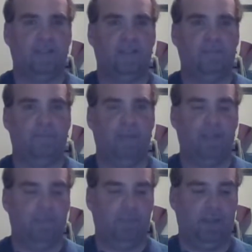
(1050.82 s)
Sonya
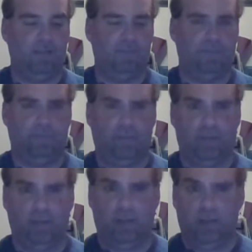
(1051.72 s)
did try to mock
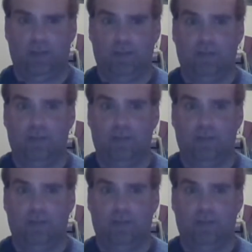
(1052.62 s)
Becky Lynch.